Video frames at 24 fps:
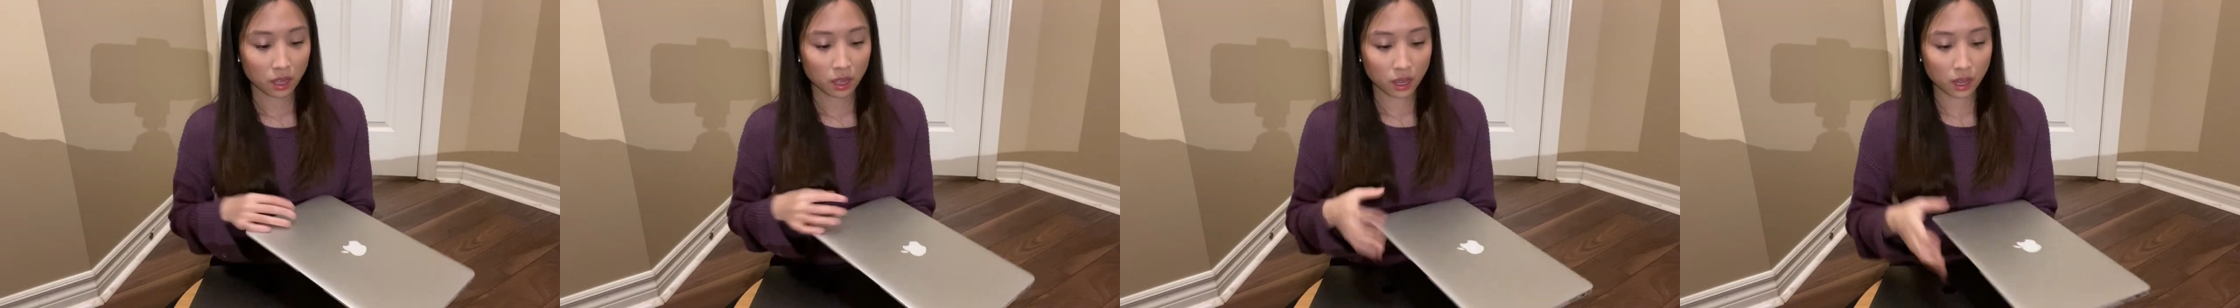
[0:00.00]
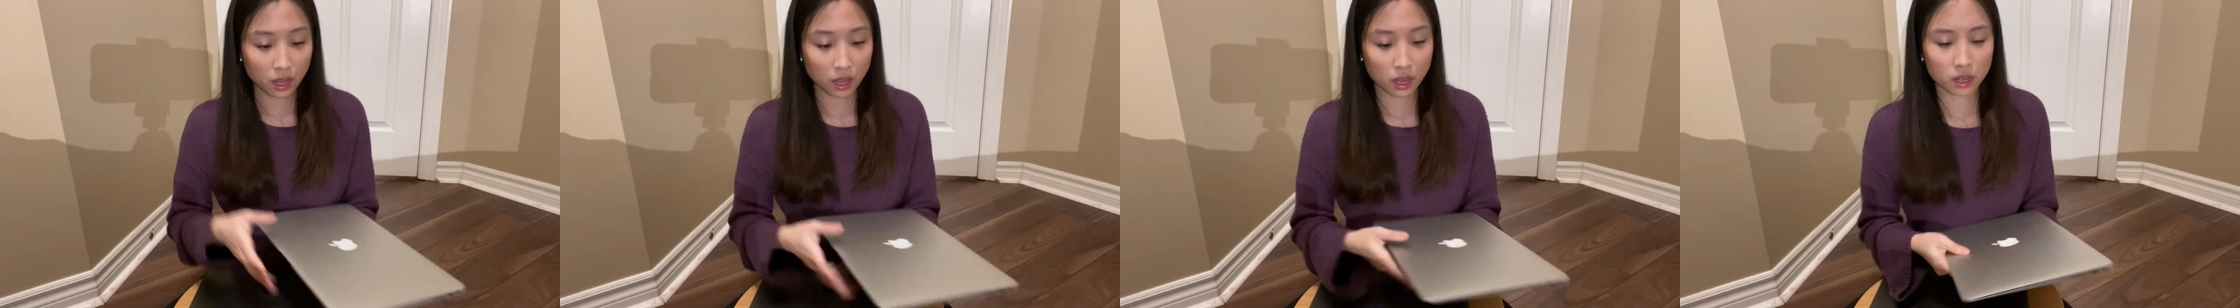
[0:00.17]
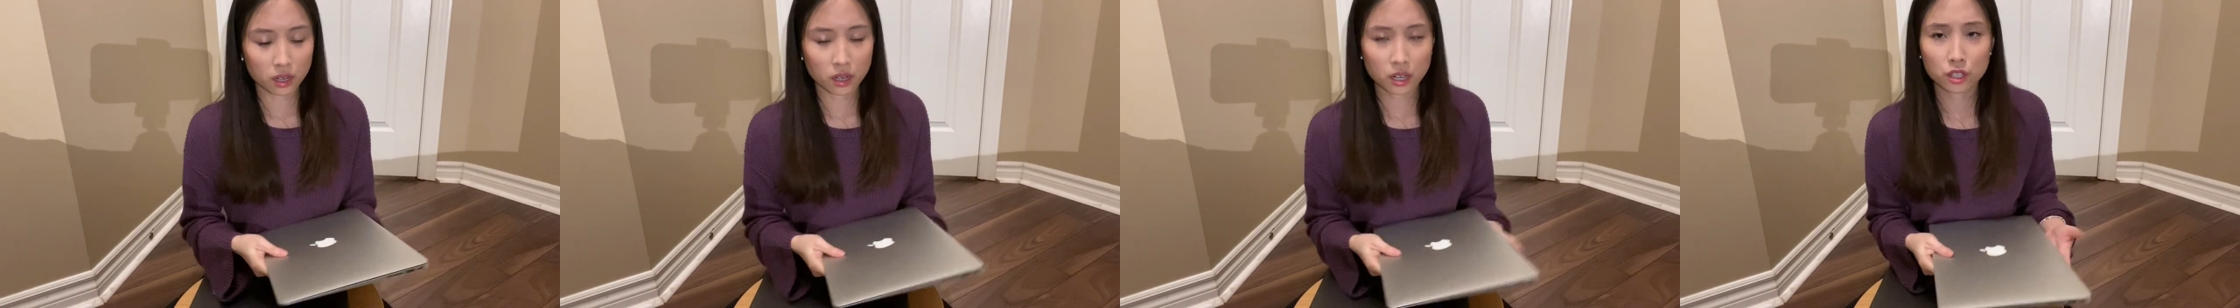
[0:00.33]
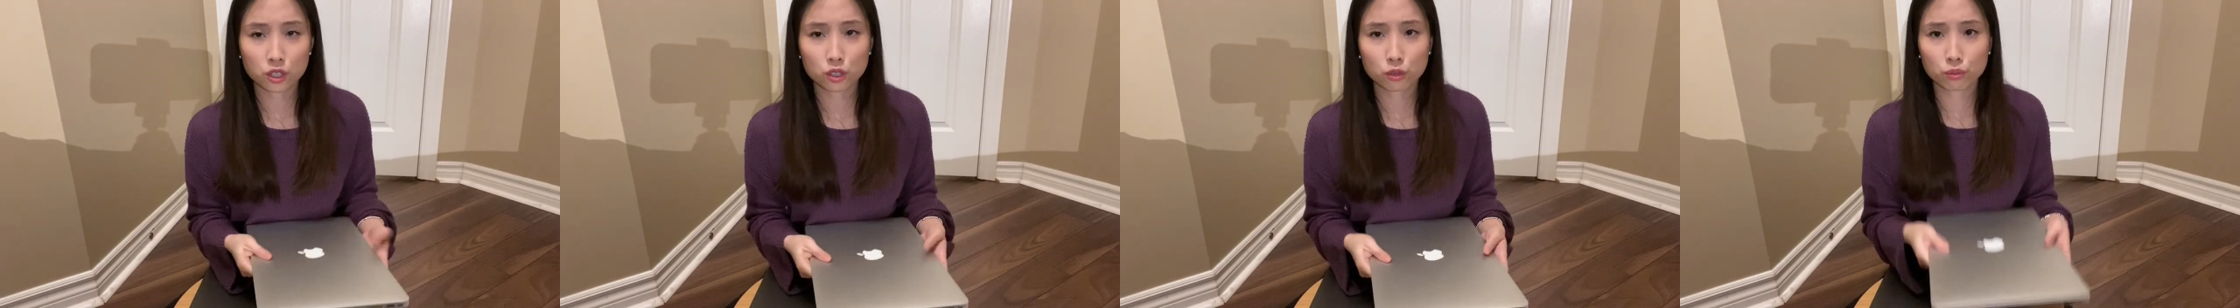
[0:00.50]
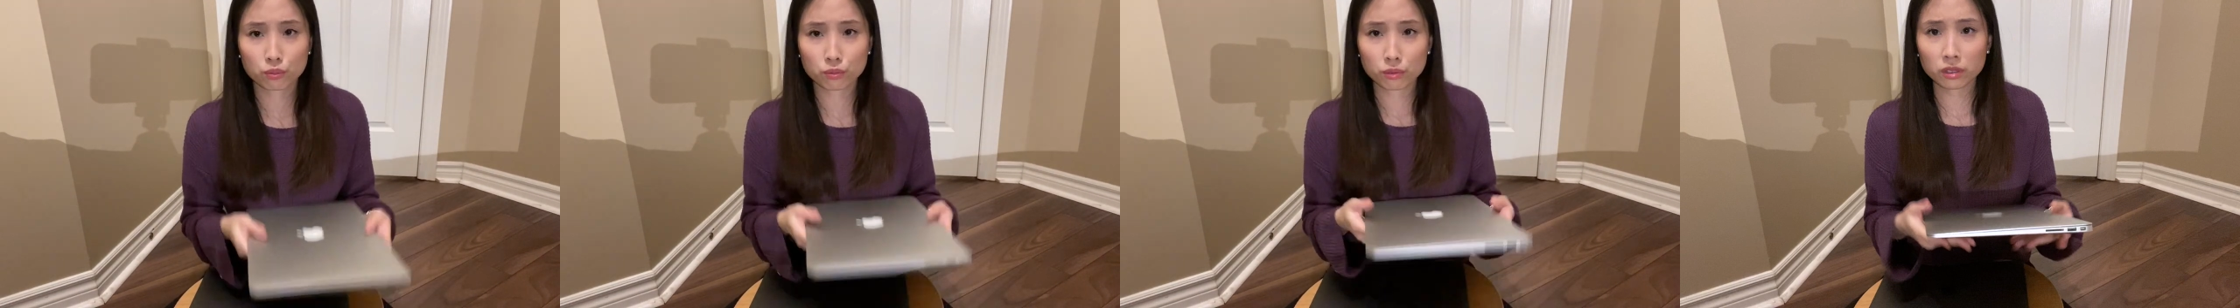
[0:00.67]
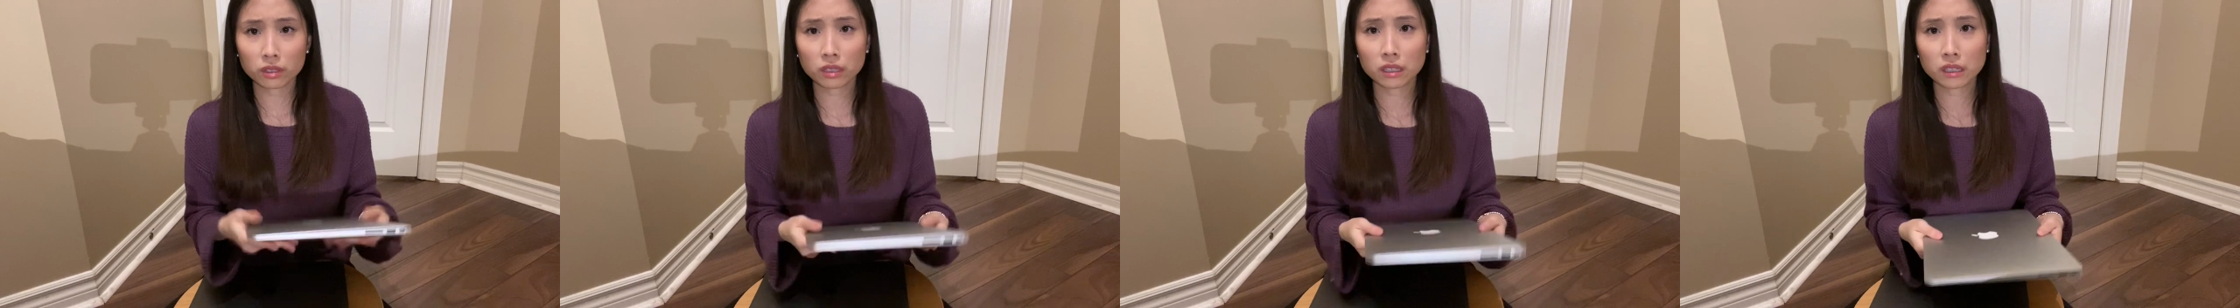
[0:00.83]
and it's
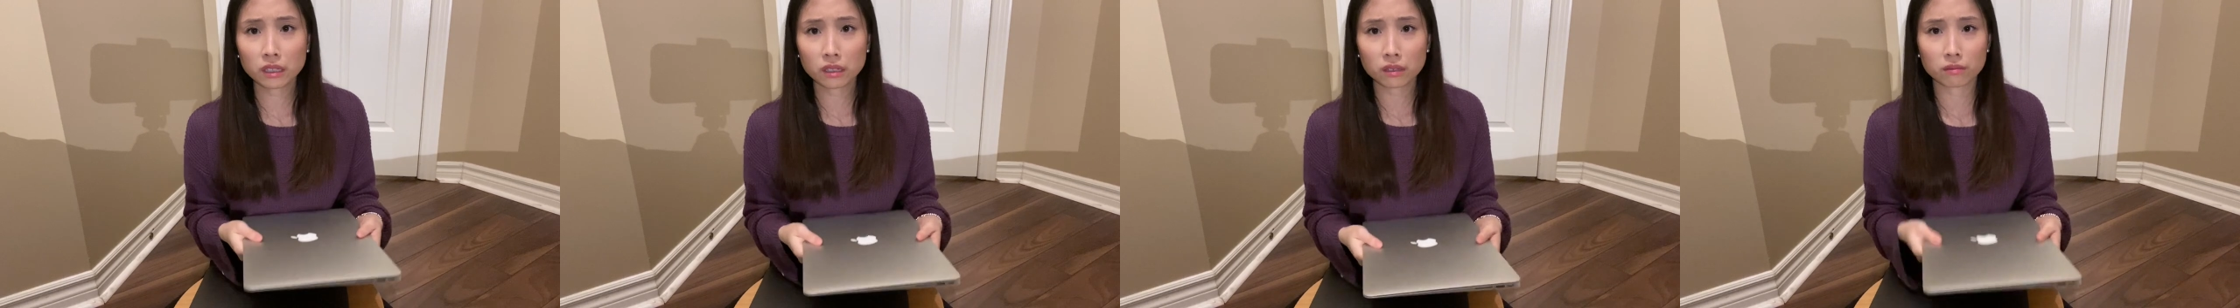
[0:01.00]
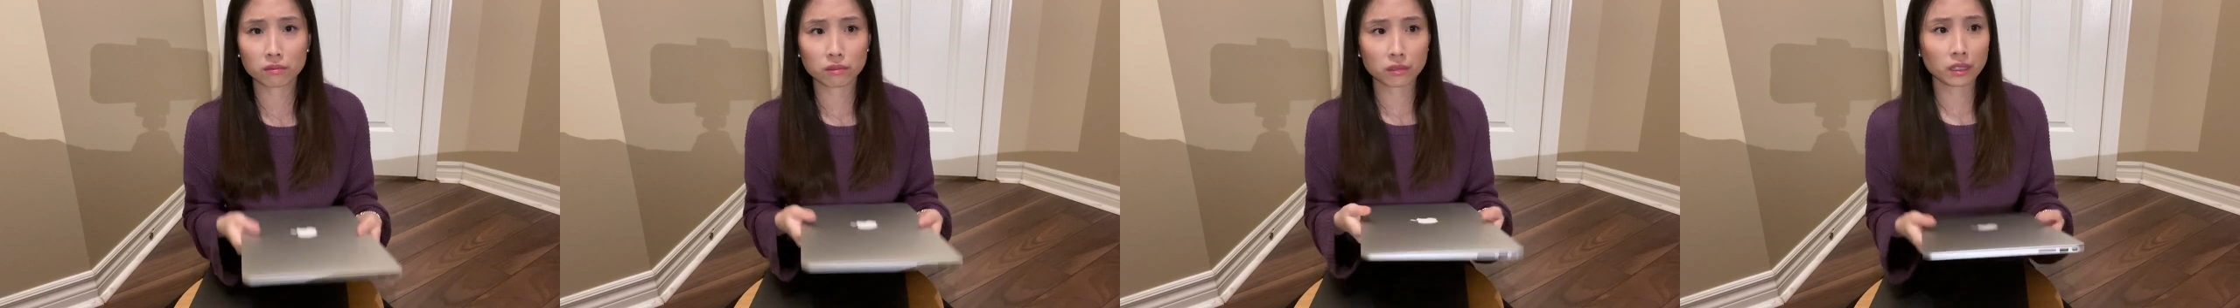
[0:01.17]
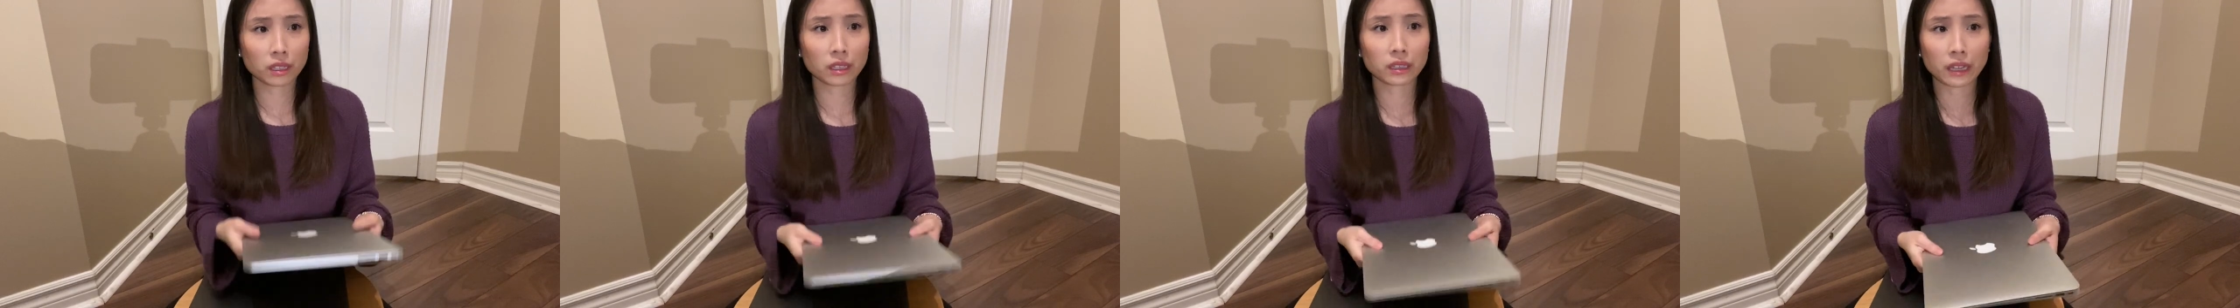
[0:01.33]
really, really